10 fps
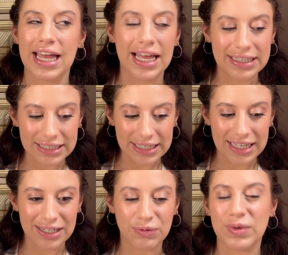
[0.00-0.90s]

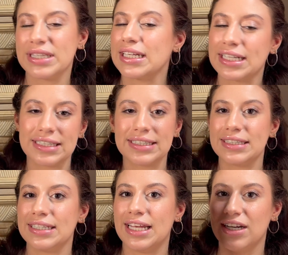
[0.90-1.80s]
elegant with like a
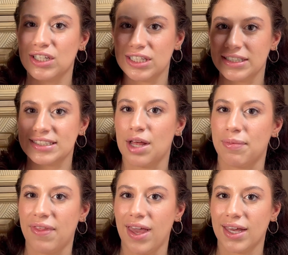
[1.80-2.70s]
little
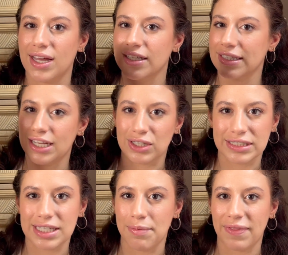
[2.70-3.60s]
something.
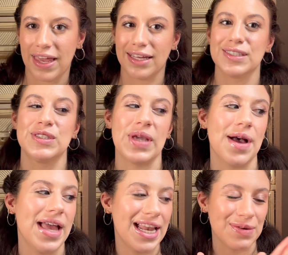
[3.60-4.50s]
So yeah,
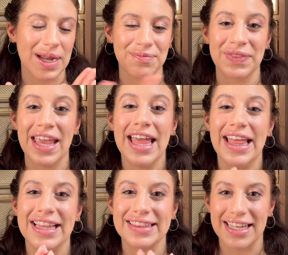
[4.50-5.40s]
anyway,
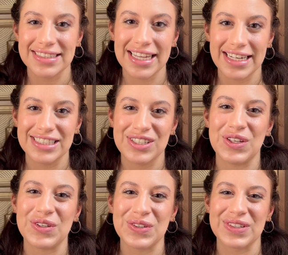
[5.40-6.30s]
let's get
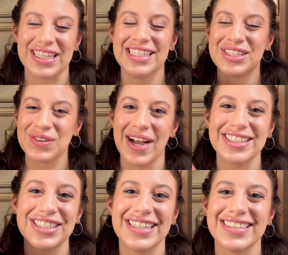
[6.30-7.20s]
into the
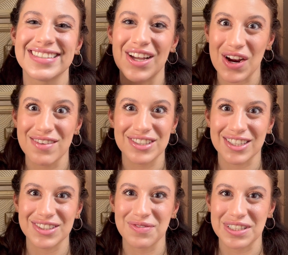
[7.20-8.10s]
swatches. Sorry, I've
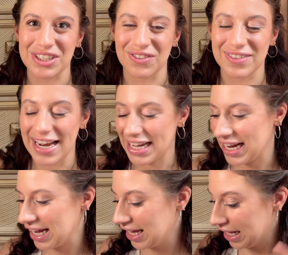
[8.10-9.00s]
talked so much
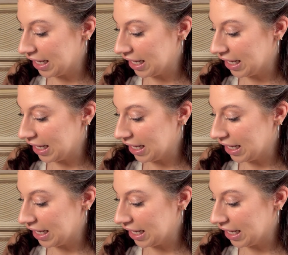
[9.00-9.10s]
already.